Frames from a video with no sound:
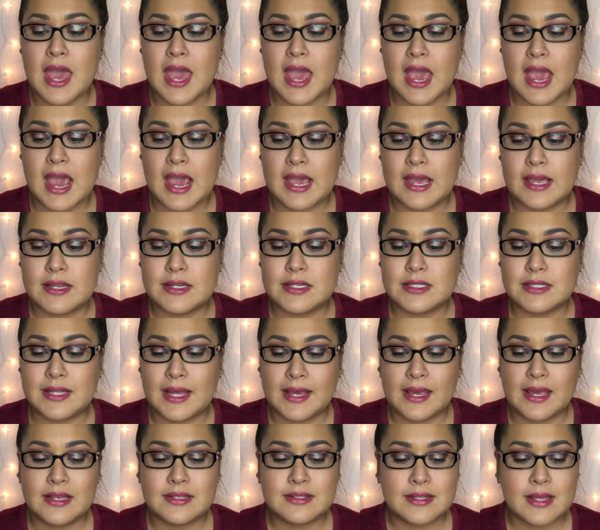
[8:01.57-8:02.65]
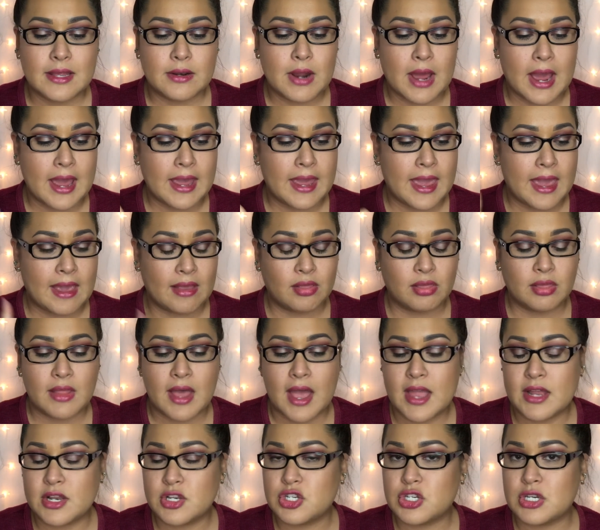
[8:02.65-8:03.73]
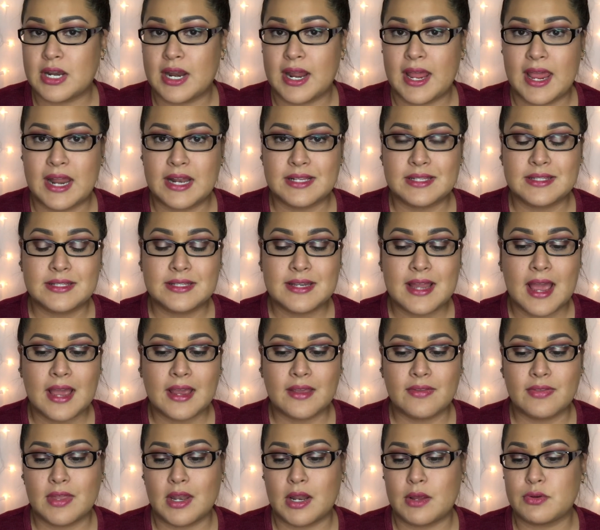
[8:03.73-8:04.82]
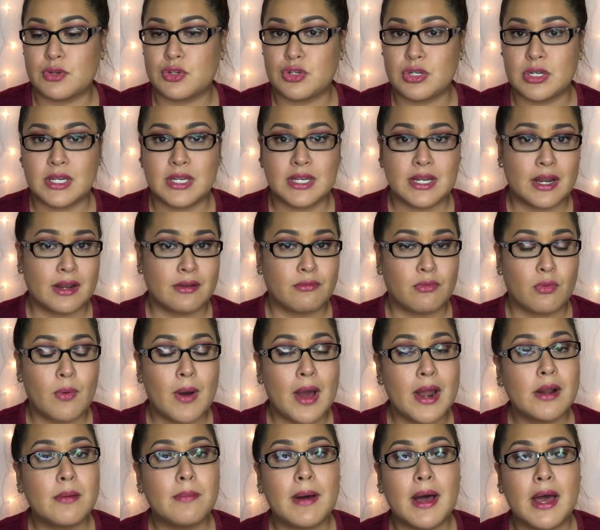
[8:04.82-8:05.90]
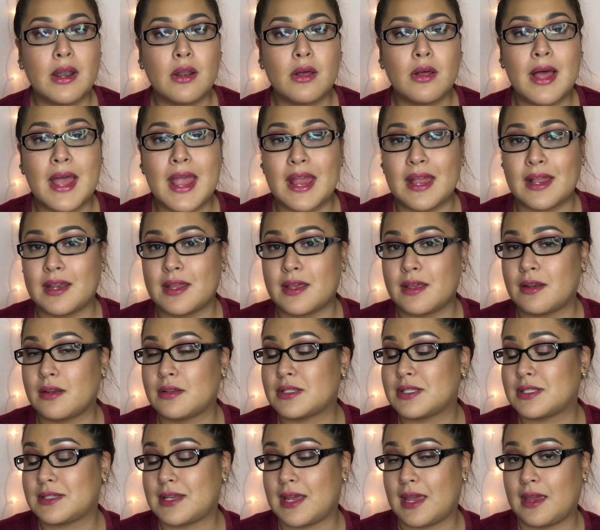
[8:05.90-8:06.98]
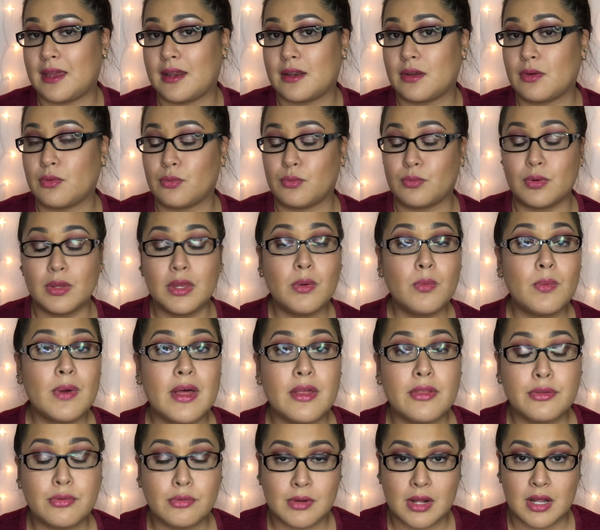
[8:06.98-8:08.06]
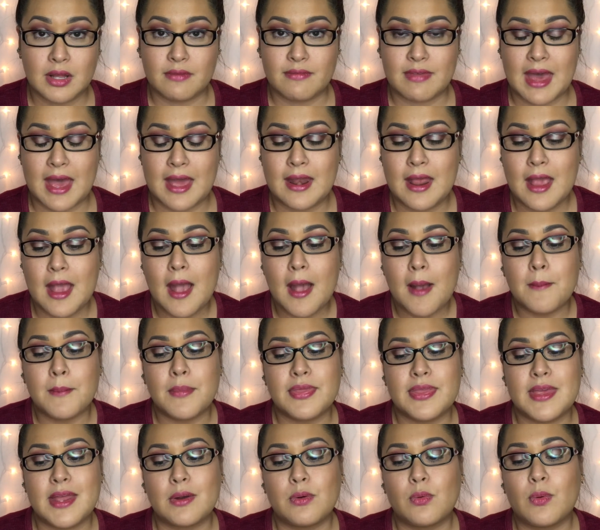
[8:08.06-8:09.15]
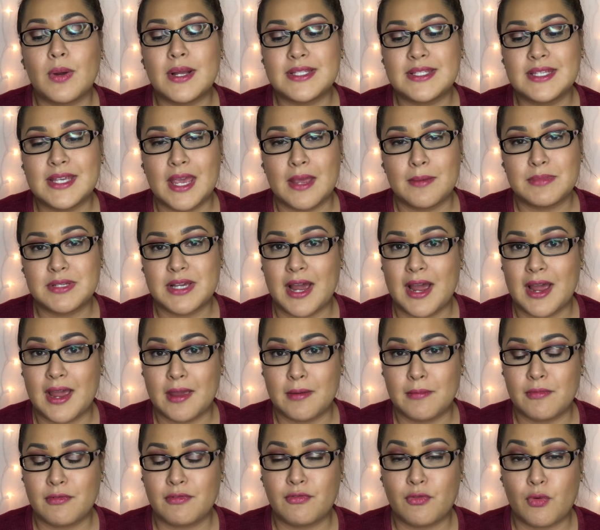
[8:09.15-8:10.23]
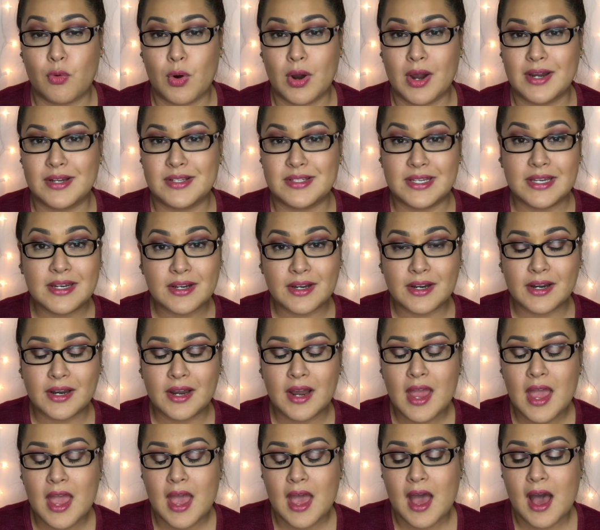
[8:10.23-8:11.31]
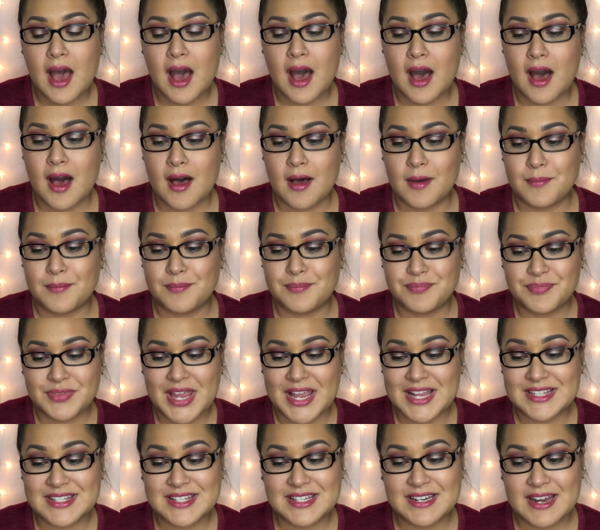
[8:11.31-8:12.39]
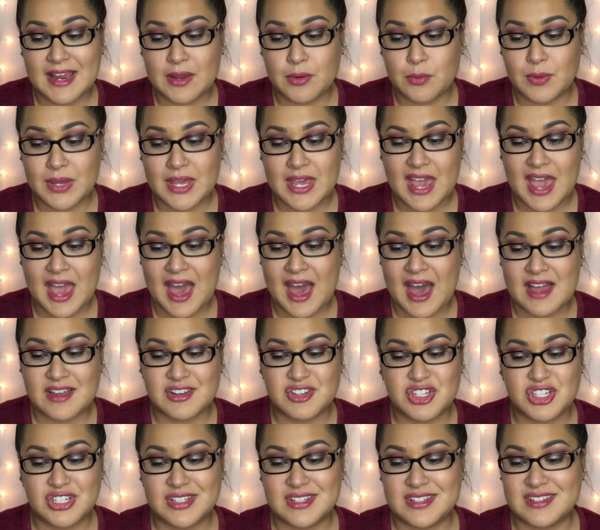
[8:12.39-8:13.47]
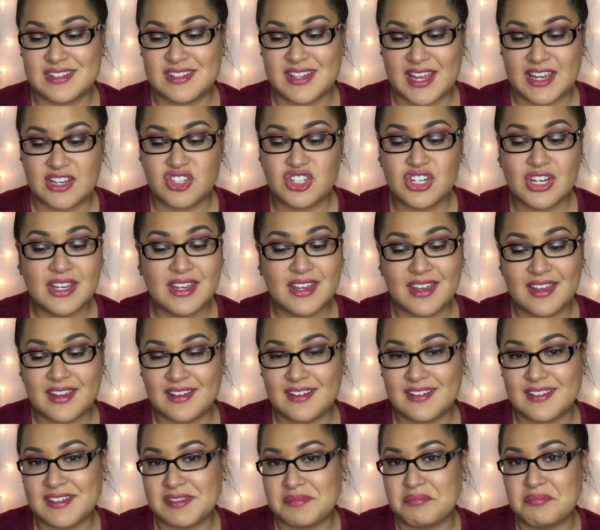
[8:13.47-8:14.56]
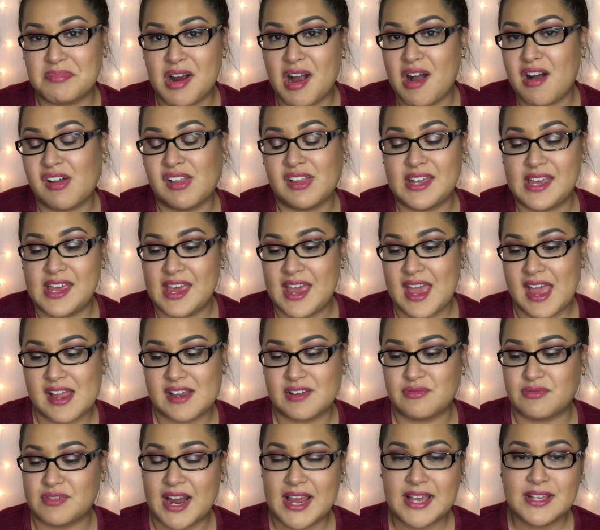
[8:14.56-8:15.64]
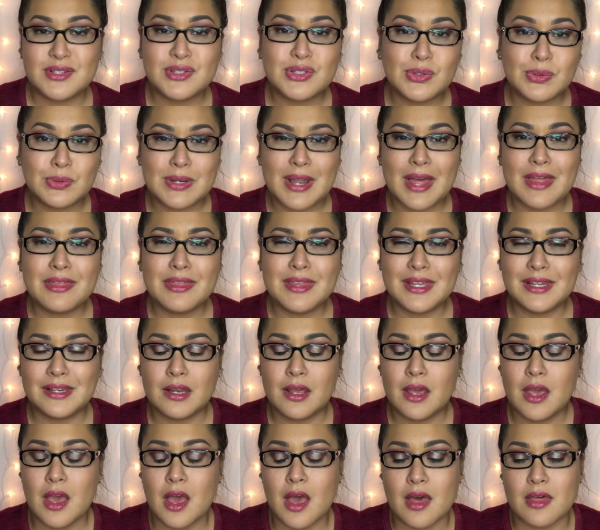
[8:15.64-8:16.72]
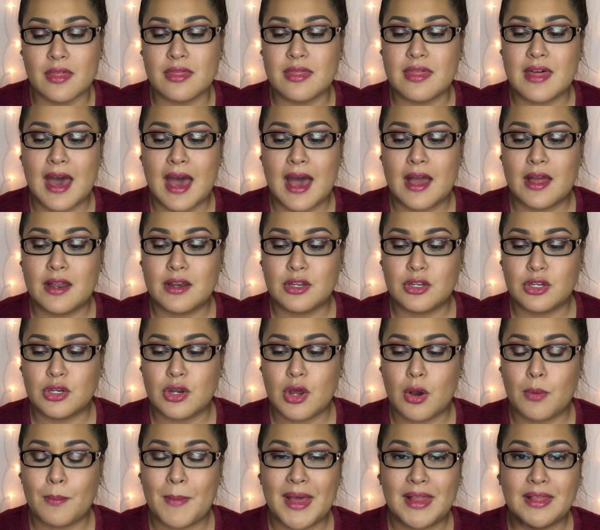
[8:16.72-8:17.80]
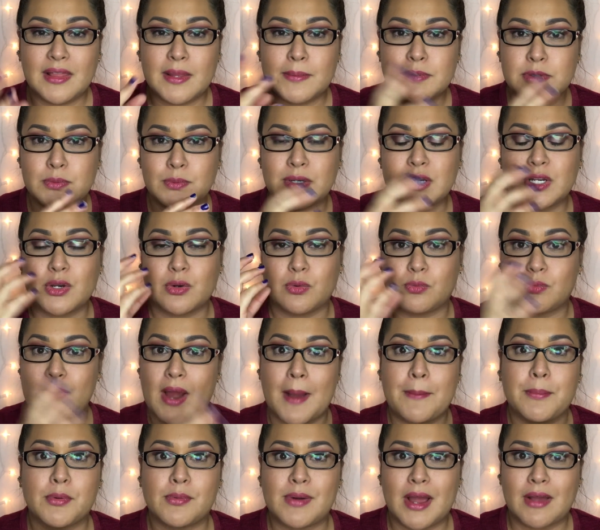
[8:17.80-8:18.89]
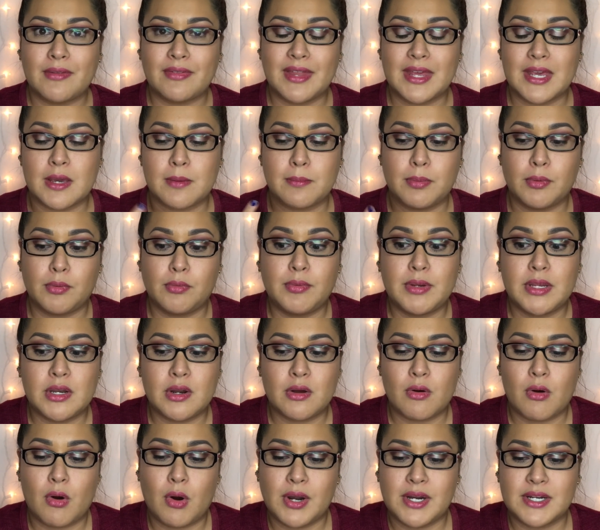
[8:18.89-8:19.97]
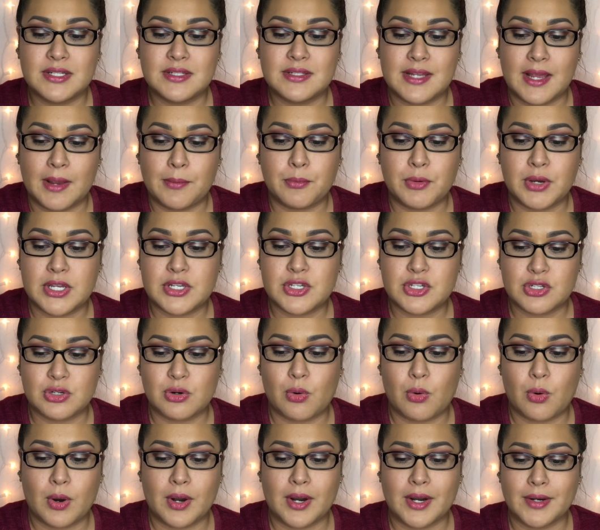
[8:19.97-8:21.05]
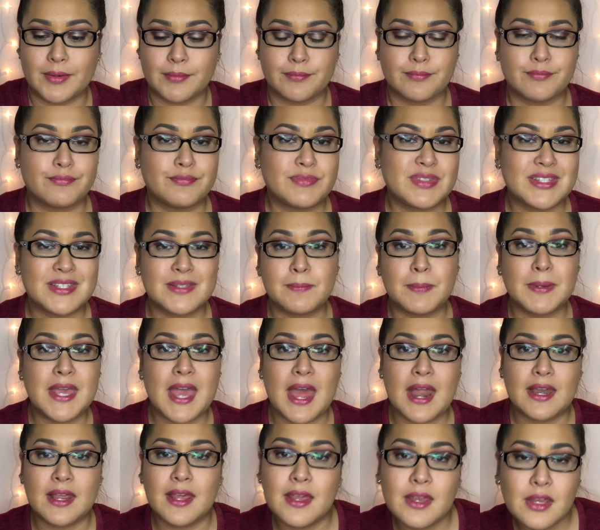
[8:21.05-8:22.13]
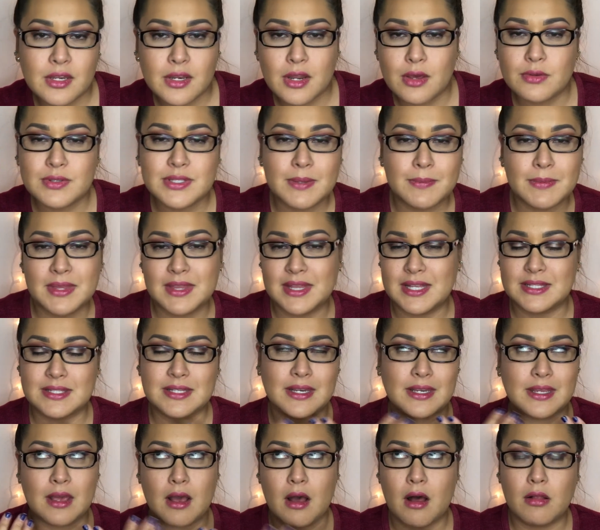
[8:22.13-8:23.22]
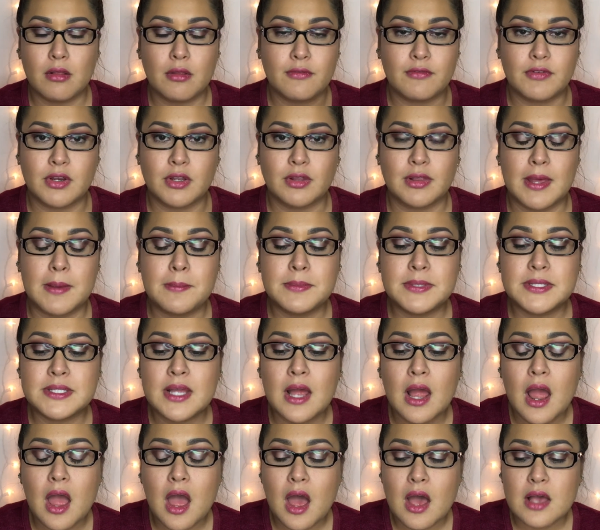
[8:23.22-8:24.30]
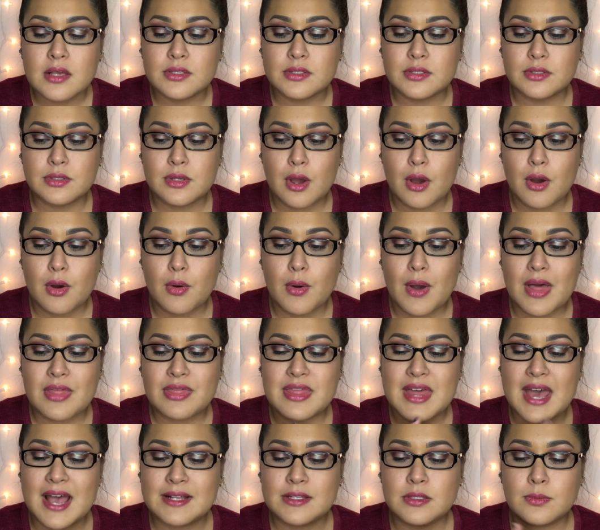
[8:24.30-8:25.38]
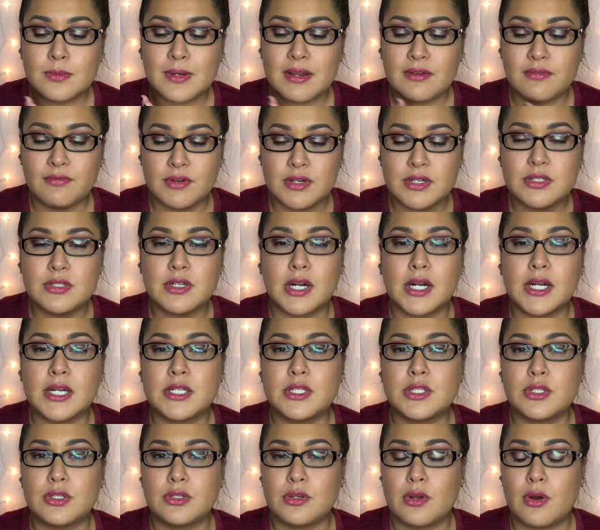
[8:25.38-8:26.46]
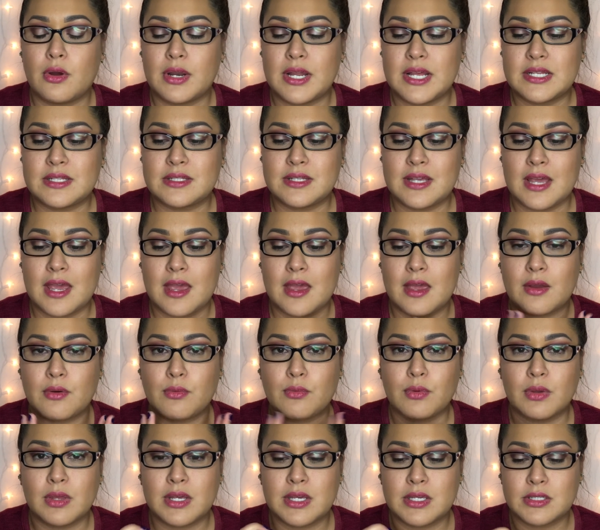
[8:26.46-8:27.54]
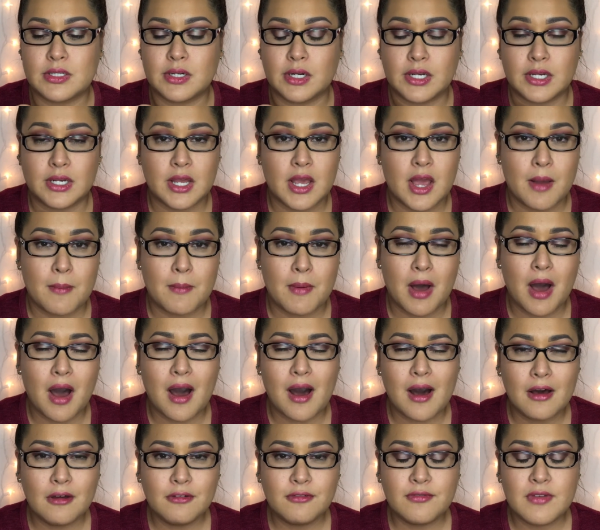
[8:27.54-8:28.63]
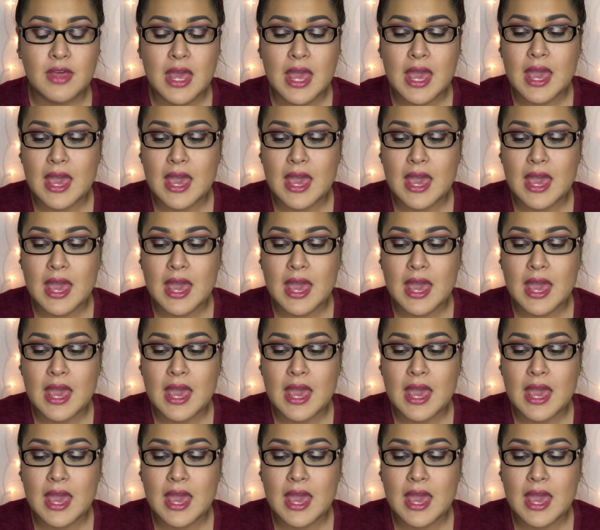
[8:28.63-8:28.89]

And like I said, I ate lunch and I ate a snack, and then I was drinking out of a water bottle, and it stayed really well through all of that. But then once it came time for dinner, and tonight we had just like chicken and broccoli and rice, so nothing that, you know, my lips were gonna wrap around like a burrito or a sandwich or spaghetti, you know, something that's gonna get all over your lips. So that's when I first started to notice it really starting to come off.